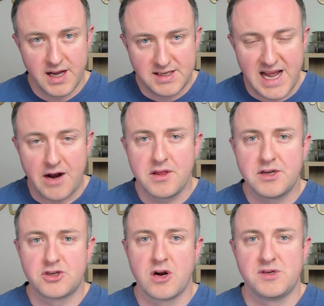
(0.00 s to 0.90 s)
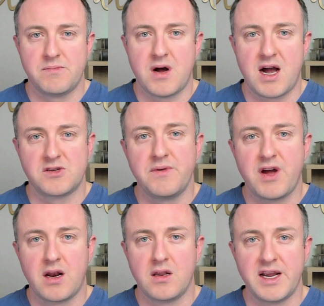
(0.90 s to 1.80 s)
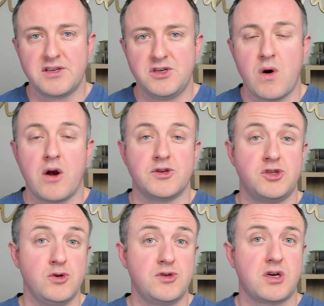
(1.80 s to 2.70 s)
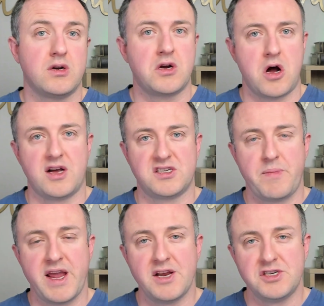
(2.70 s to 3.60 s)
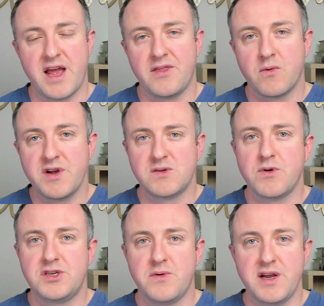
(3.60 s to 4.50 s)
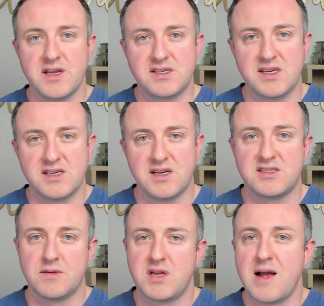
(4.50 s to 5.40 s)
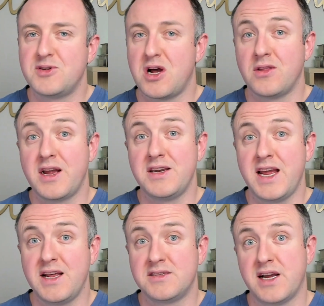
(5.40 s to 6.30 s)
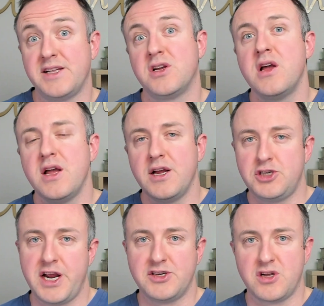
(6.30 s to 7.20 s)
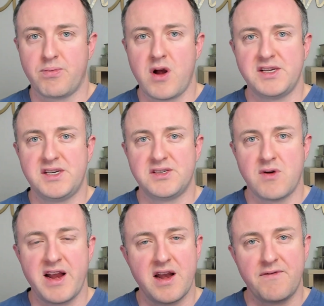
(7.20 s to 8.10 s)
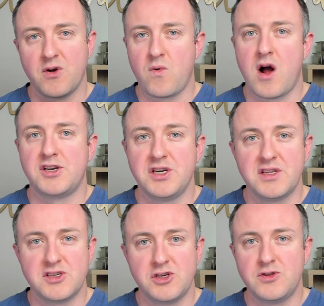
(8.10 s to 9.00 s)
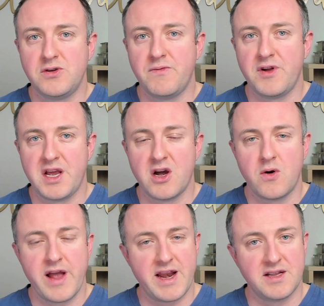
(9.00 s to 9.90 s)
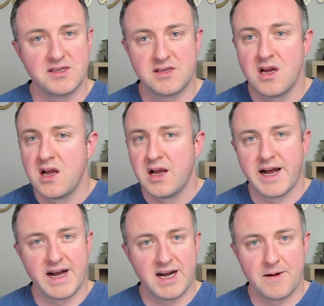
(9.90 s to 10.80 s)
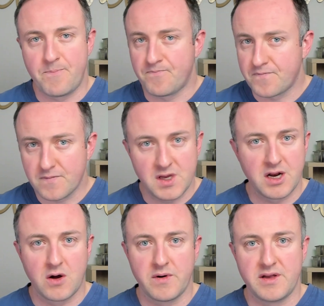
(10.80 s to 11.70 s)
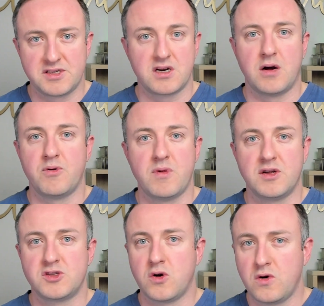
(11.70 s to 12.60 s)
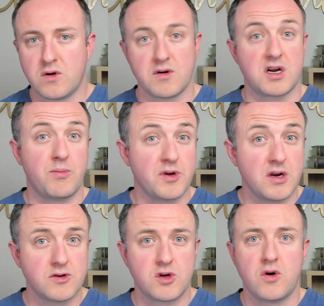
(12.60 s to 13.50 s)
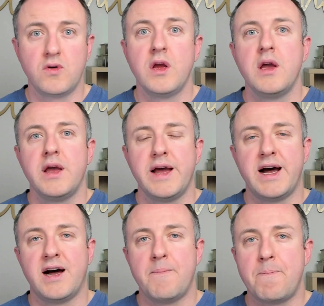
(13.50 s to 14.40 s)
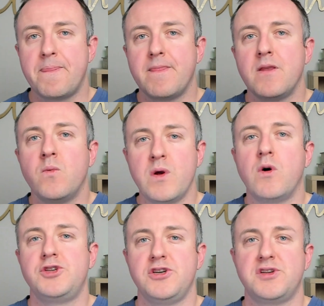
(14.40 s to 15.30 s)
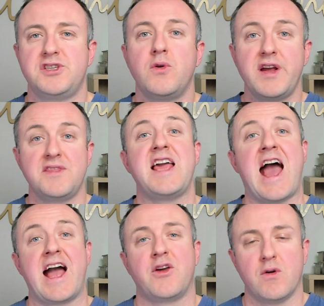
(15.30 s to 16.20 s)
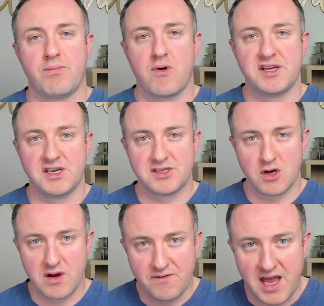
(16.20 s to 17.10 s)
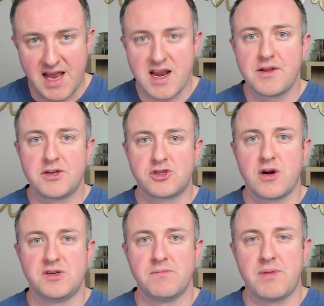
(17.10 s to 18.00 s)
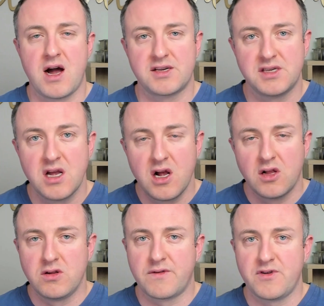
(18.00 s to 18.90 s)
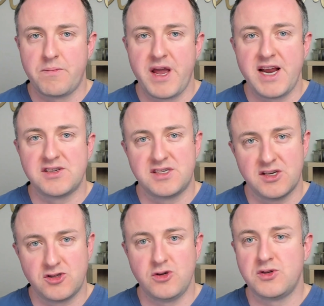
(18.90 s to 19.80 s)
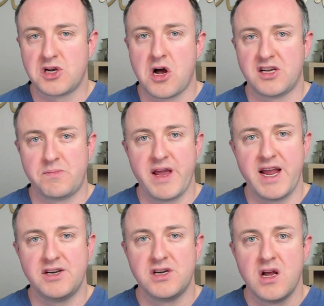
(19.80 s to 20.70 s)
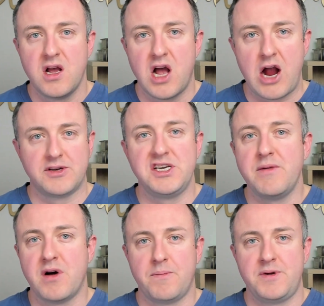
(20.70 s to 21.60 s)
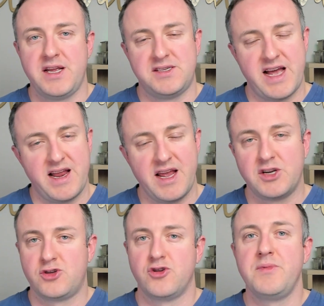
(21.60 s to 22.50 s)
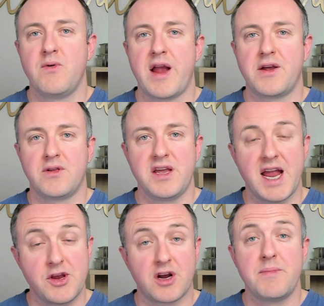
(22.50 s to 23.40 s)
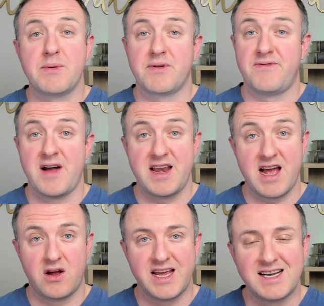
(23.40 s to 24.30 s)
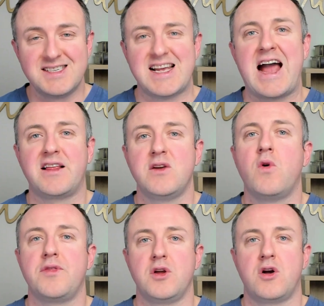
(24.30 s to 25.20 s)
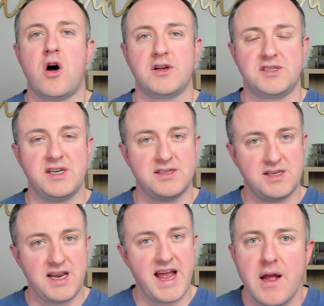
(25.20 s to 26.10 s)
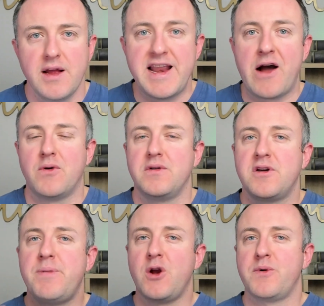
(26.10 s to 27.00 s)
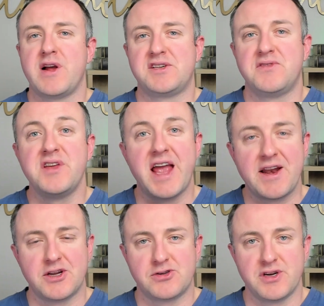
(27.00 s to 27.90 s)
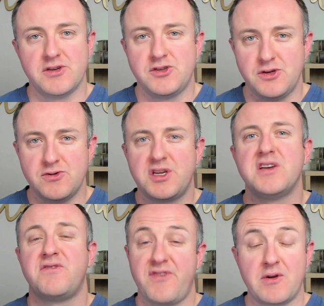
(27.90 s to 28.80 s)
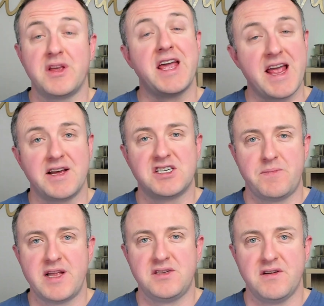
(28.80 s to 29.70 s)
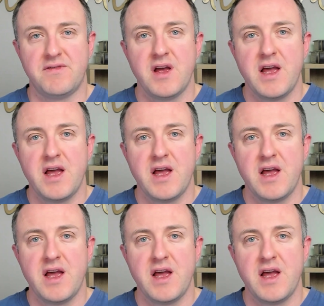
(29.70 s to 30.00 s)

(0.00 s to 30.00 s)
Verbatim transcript: Down in the description box, we've got a link to our Zoosk cost page. And the reason we're doing this is that sometimes online dating sites change their prices, right? And if you're watching this YouTube video and it's, um, you know, it's a couple months old or a couple years old, um, we want you to still get the accurate pricing. So if you head down to the description box, look for the page that says Zoosk cost page. Our team updates that extremely regularly and you're gonna be able to find out exactly what the cost is today. Now, compared with the rest of the industry, Zoosk is fairly inexpensive.